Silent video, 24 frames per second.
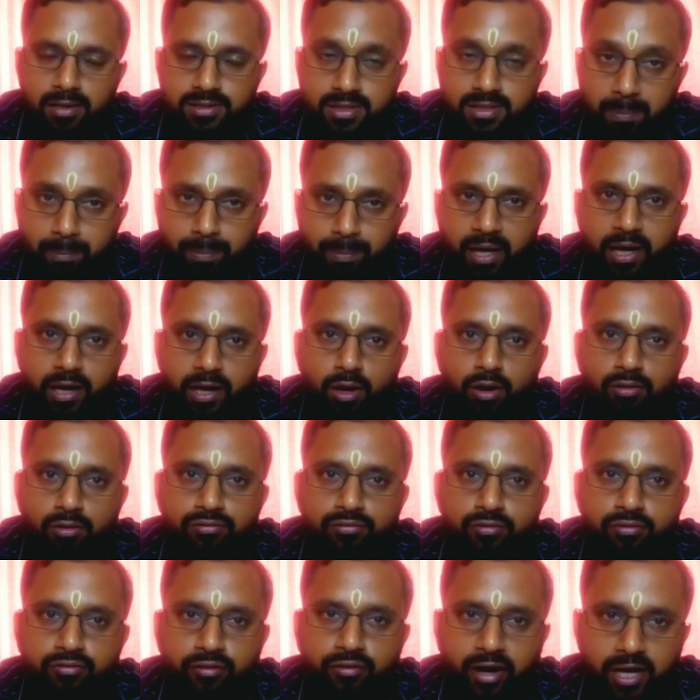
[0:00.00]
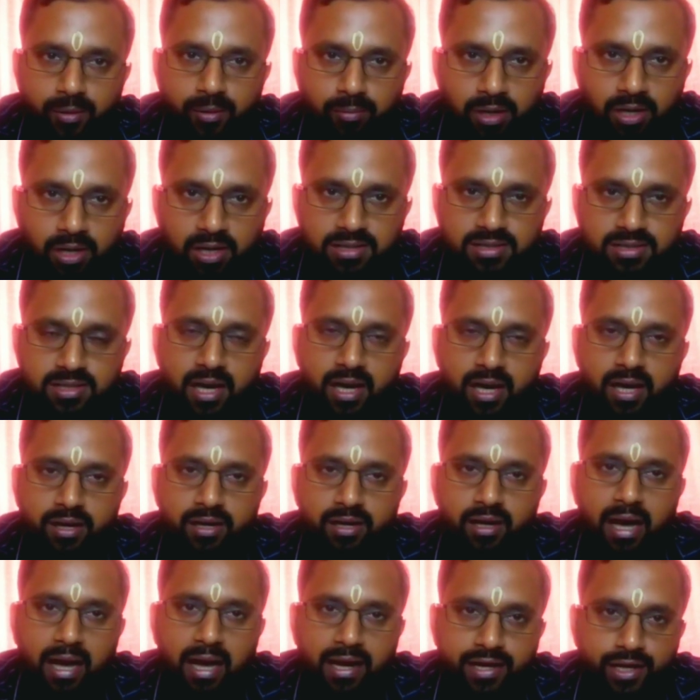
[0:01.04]
supply of fibers
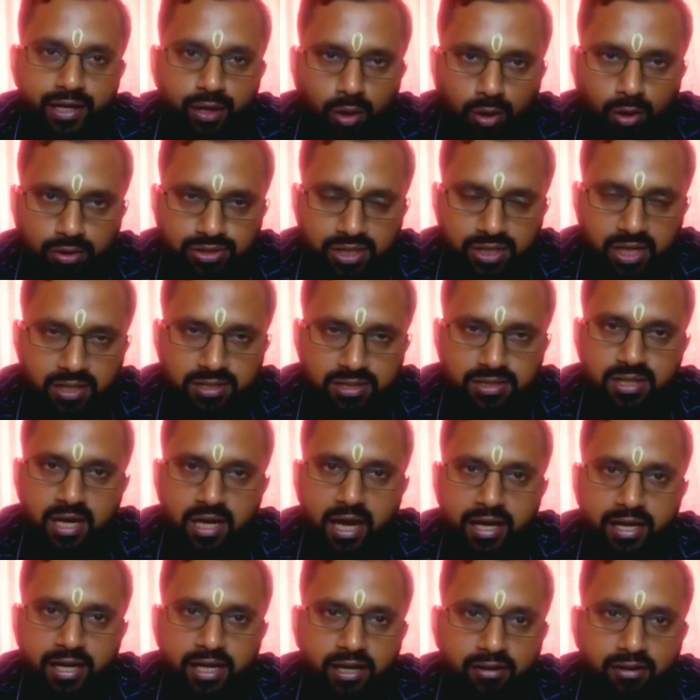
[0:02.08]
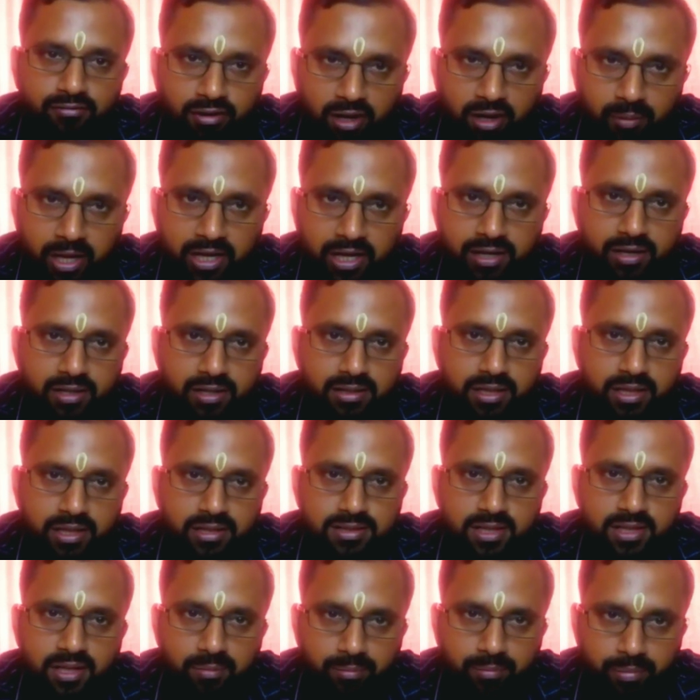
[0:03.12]
and antioxidants, anti-inflammatory
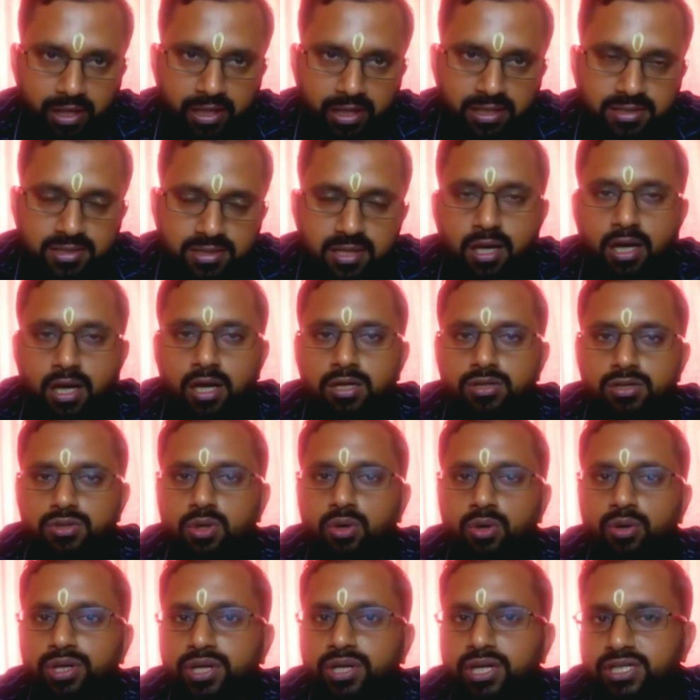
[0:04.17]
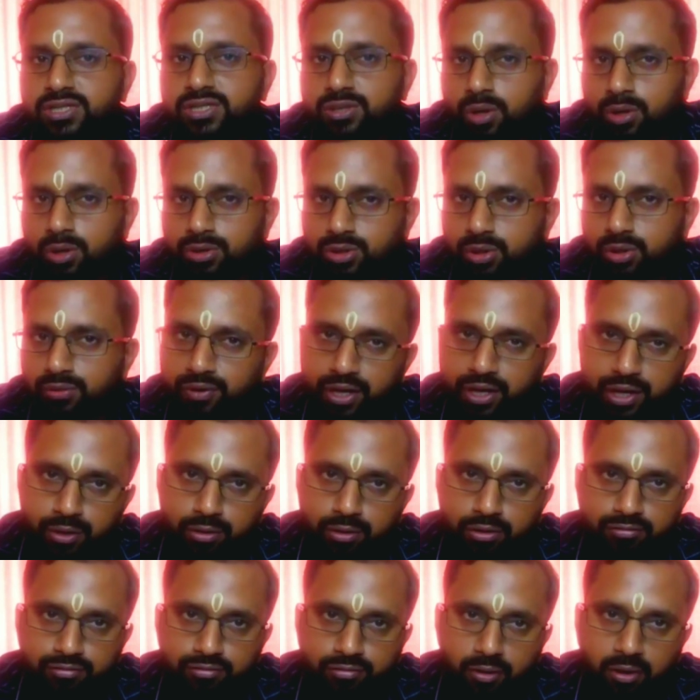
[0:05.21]
things in beans. So it is also very
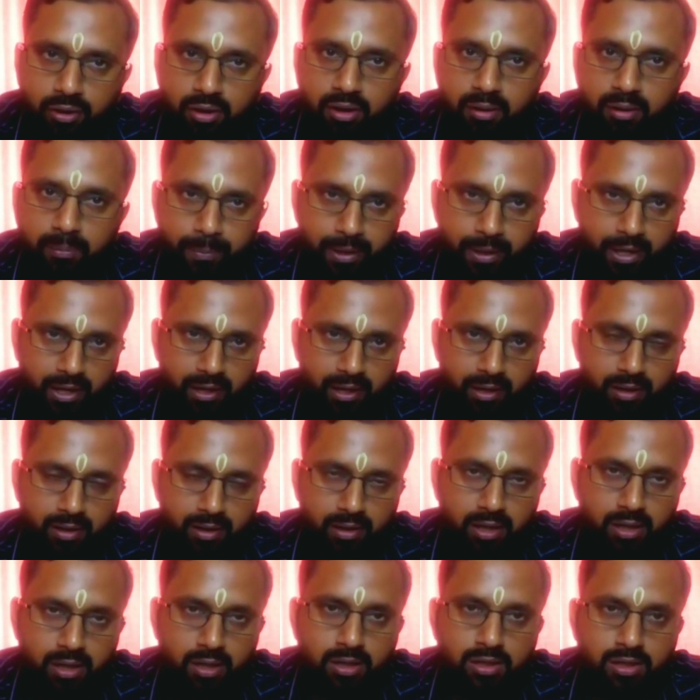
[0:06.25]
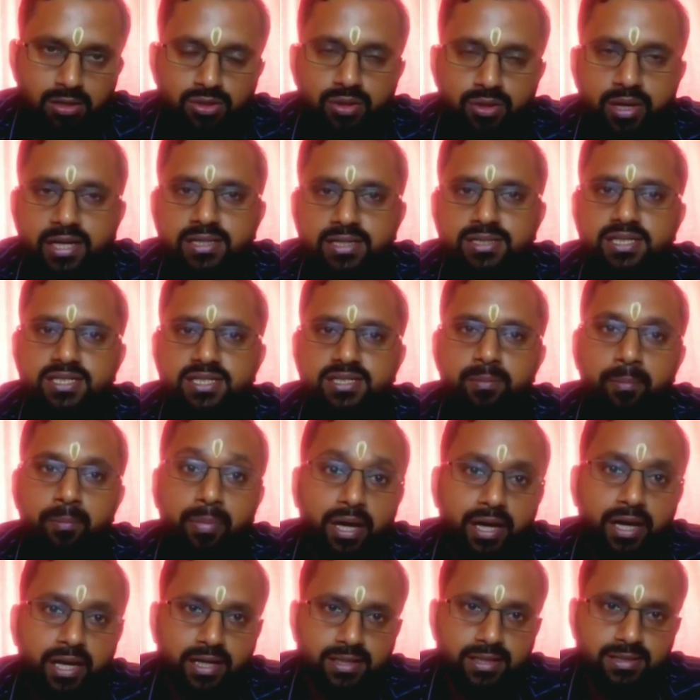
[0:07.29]
good for brain. So next is
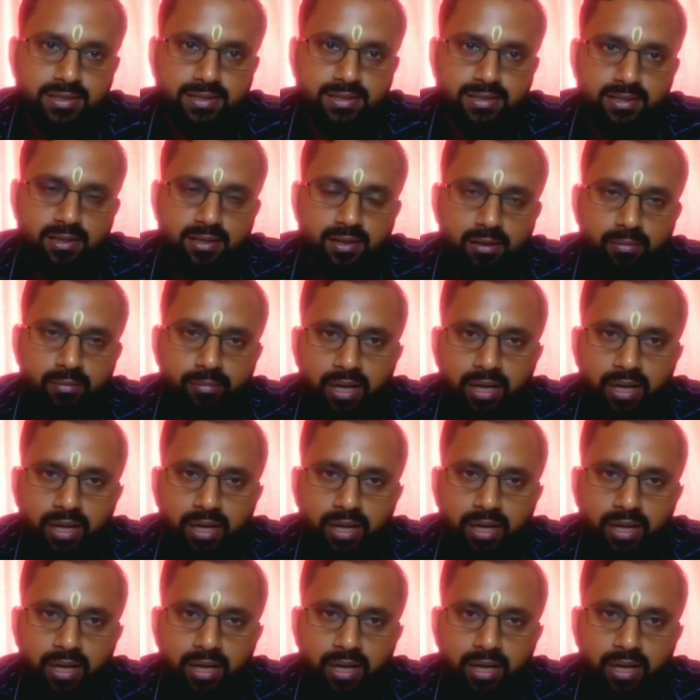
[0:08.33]
berries.